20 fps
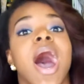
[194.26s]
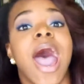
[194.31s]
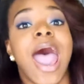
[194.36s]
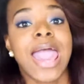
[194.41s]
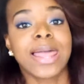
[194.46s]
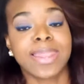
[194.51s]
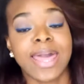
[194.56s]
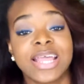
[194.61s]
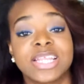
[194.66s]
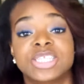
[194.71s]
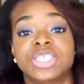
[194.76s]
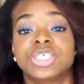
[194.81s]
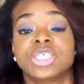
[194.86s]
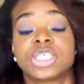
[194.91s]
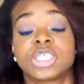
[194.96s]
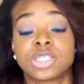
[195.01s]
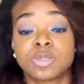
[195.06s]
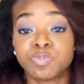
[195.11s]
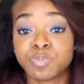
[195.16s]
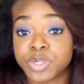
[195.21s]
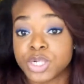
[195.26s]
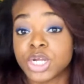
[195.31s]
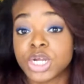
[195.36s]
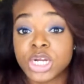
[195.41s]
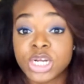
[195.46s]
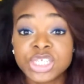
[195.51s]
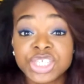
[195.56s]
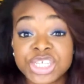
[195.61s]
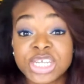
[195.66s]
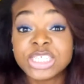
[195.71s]
I like to
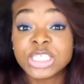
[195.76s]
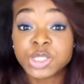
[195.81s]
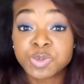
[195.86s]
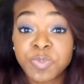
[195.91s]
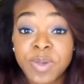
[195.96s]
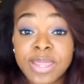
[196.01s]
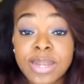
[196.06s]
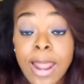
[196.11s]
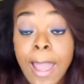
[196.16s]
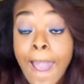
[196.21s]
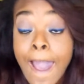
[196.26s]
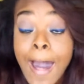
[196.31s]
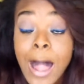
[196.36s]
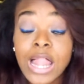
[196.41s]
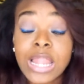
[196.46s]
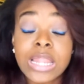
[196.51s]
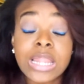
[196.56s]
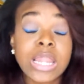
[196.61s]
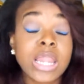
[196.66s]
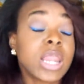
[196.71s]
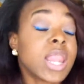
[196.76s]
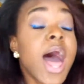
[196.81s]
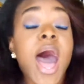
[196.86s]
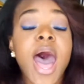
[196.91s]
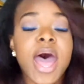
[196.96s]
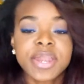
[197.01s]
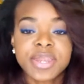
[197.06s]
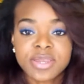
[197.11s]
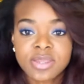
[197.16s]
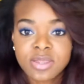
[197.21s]
splurge and spend a
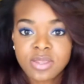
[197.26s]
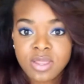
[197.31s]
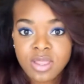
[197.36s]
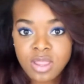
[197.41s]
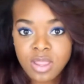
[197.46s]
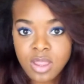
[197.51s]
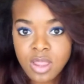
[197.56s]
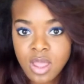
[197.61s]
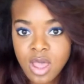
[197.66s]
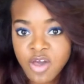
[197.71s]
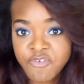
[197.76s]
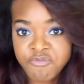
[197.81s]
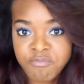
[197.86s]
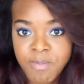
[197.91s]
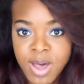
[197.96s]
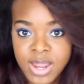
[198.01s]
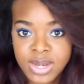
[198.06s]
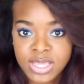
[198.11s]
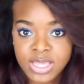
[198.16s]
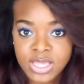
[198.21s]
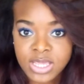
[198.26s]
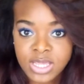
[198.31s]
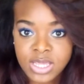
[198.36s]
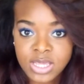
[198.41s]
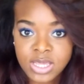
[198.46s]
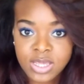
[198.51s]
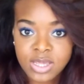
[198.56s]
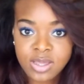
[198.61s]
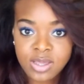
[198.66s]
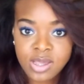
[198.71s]
lot of money
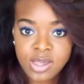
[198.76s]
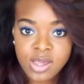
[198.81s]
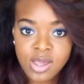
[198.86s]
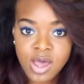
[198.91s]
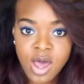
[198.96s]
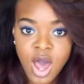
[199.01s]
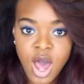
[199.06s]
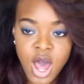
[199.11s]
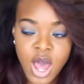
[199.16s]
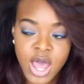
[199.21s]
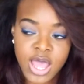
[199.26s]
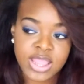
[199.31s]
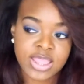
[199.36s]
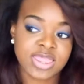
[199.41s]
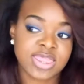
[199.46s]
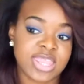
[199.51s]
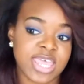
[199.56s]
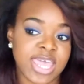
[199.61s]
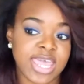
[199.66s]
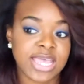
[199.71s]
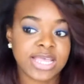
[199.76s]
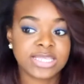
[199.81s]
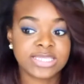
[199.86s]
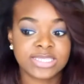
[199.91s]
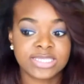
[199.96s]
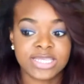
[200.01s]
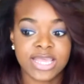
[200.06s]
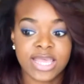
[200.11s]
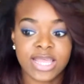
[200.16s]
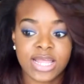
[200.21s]
on
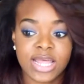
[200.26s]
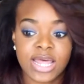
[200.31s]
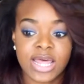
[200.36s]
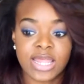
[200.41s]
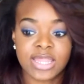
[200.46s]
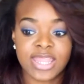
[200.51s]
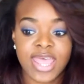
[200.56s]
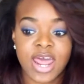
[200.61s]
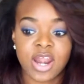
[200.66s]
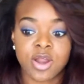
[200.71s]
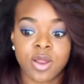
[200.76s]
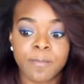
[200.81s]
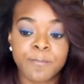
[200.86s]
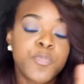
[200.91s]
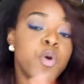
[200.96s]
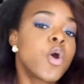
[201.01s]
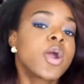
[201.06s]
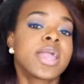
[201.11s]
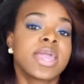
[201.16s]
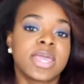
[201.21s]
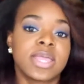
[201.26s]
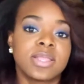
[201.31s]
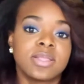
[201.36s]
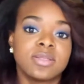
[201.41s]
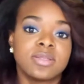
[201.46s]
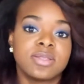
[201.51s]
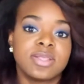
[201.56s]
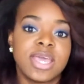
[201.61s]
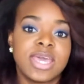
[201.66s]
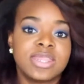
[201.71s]
things that are important
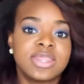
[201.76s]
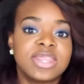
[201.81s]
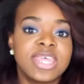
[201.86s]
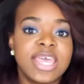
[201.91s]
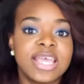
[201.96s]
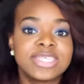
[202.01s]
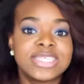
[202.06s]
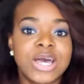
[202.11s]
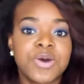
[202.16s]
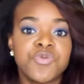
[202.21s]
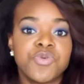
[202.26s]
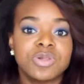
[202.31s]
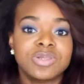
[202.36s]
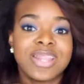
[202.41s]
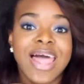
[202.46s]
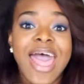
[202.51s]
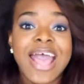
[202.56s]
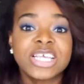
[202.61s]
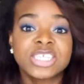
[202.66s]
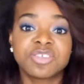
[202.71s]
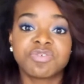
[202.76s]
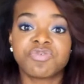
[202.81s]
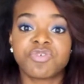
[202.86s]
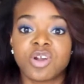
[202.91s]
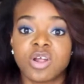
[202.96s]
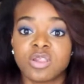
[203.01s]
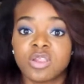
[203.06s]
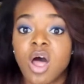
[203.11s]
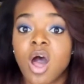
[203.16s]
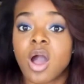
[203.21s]
and things that will last for
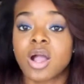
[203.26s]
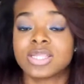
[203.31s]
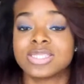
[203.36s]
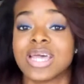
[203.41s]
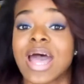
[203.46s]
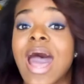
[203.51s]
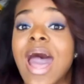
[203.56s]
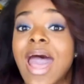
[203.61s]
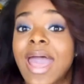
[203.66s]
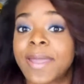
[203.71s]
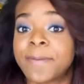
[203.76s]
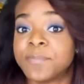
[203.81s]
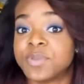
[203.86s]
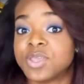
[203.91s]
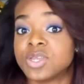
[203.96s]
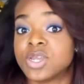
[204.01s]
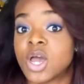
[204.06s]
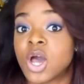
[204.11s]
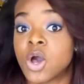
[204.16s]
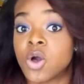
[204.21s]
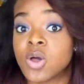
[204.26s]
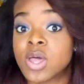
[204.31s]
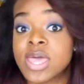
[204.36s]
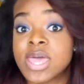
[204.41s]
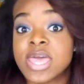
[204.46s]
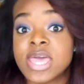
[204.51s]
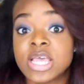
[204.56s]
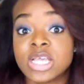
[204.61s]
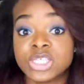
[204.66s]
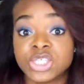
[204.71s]
a long time, you know.
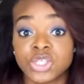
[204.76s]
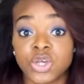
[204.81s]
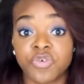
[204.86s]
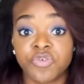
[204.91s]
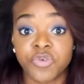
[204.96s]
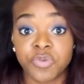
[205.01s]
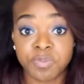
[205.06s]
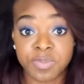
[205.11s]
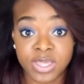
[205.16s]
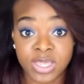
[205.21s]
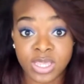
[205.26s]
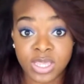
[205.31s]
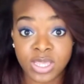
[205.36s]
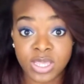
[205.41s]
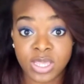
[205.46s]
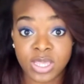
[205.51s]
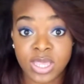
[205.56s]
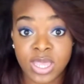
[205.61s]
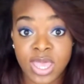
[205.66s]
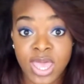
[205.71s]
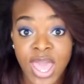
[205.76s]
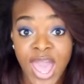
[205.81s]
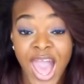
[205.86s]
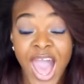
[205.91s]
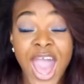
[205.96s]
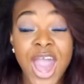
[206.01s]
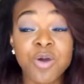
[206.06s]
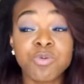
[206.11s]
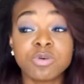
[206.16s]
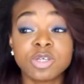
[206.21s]
So for me,
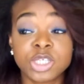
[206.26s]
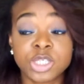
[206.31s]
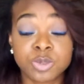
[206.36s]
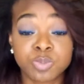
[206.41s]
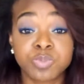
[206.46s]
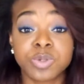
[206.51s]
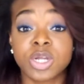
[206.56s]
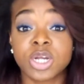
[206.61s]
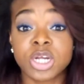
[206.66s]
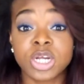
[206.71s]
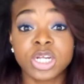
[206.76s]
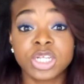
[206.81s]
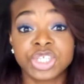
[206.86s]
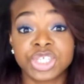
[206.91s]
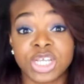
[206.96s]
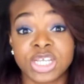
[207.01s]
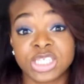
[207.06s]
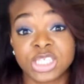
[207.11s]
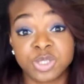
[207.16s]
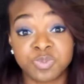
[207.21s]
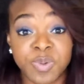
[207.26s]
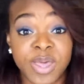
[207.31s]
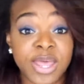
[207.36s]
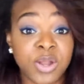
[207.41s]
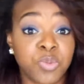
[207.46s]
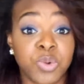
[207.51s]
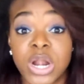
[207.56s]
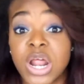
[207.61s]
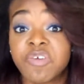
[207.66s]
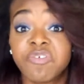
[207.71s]
I will splurge and
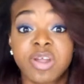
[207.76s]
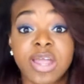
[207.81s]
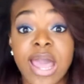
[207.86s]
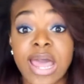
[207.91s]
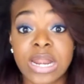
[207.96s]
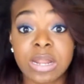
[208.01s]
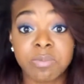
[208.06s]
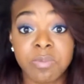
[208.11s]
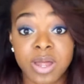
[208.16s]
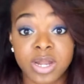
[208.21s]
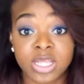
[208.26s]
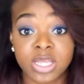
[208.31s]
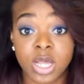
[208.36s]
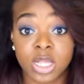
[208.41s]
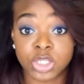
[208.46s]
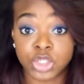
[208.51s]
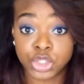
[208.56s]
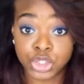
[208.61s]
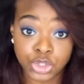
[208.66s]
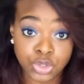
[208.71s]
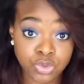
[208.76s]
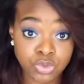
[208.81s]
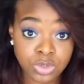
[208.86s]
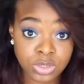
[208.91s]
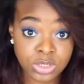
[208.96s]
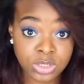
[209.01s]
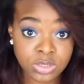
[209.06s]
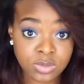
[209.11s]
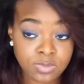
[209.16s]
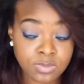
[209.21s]
spend whatever kind of money on
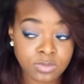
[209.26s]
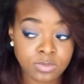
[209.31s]
shoes,